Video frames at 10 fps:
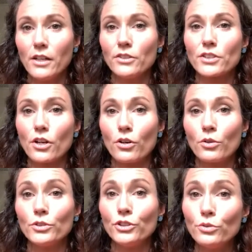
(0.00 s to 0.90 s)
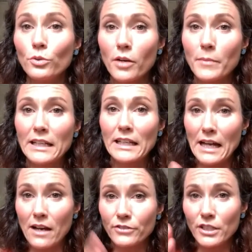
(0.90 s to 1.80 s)
So you are making
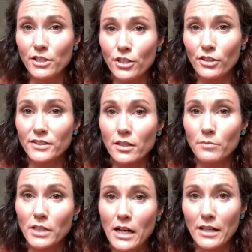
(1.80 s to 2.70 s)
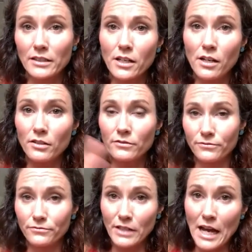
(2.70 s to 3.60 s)
every year some kind of
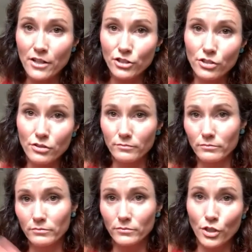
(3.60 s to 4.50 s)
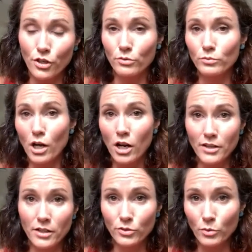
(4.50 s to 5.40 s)
cash, on
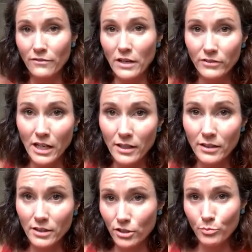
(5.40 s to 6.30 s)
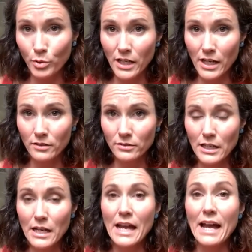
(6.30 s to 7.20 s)
the $25K that you put in.
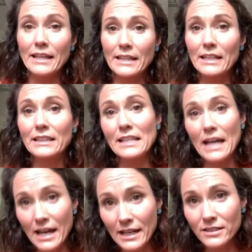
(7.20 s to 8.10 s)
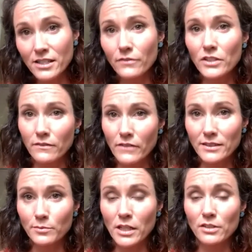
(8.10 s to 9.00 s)
And then at the end of the
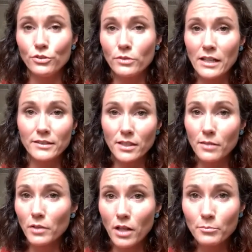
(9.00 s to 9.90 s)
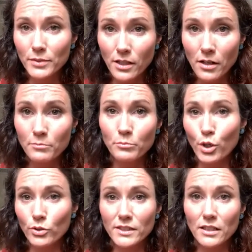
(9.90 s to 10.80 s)
investment, you get some lump sum
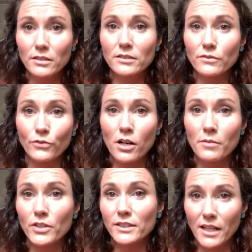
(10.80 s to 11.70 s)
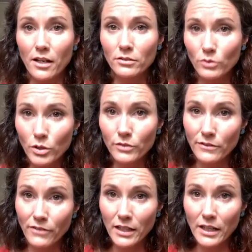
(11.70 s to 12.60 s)
proceeds from the sale or
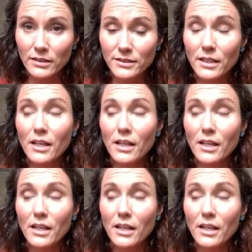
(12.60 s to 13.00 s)
refinance.